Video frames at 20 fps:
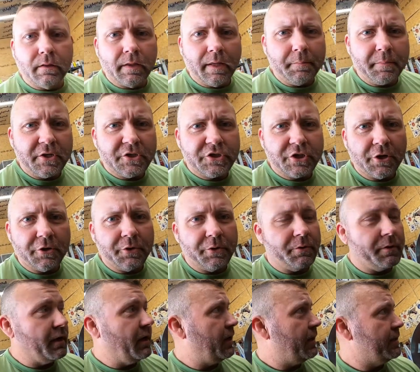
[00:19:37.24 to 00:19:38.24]
Let me show
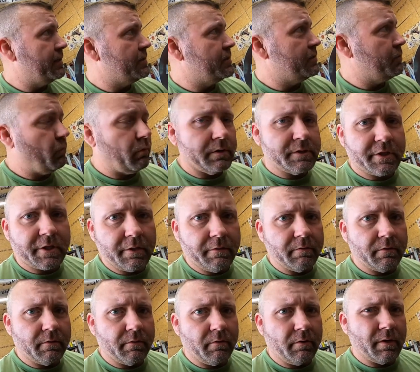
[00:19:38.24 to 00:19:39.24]
you guys what's
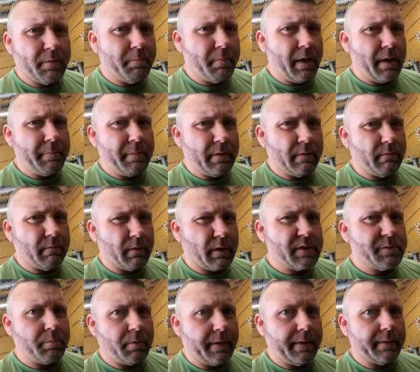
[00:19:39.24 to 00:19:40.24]
going on, and maybe it'll
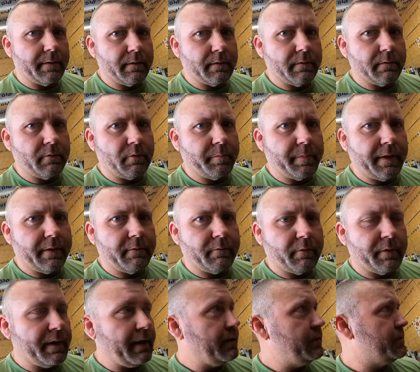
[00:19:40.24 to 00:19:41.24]
explain a little better,
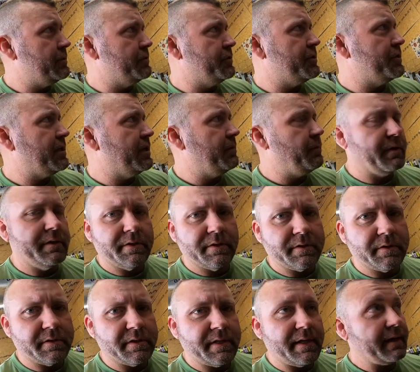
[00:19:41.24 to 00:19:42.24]
okay? So just give me
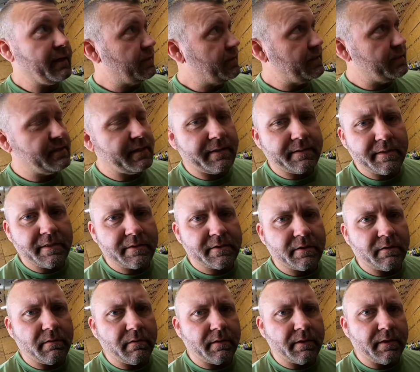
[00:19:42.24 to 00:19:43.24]
just a second to set
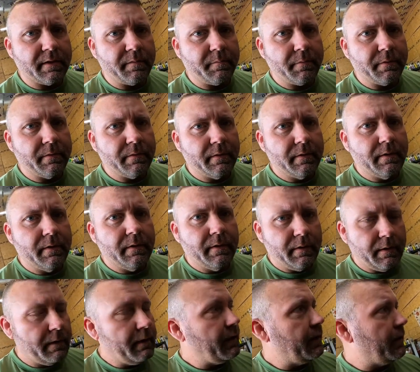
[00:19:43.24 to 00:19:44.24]
this all up,
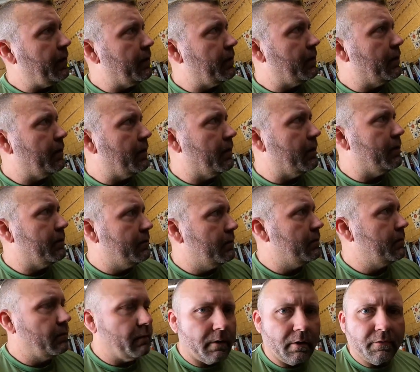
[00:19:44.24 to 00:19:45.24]
and
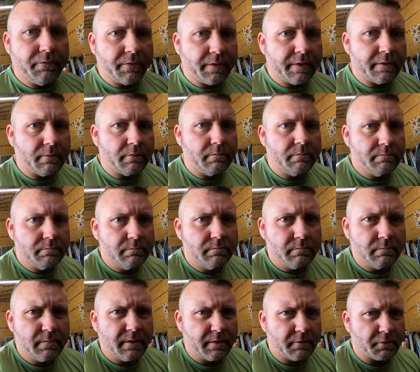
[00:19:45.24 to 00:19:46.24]
hopefully it'll
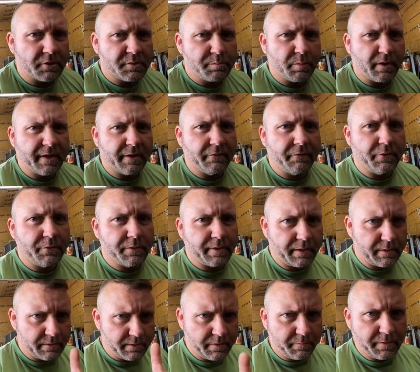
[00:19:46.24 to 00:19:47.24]
explain a few
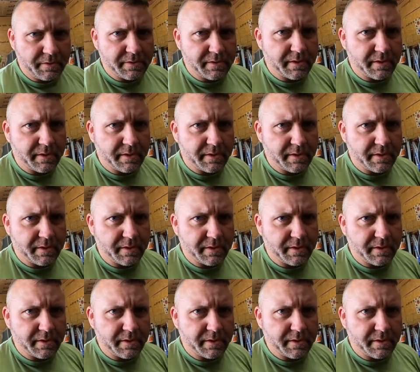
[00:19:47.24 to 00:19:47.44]
things. Give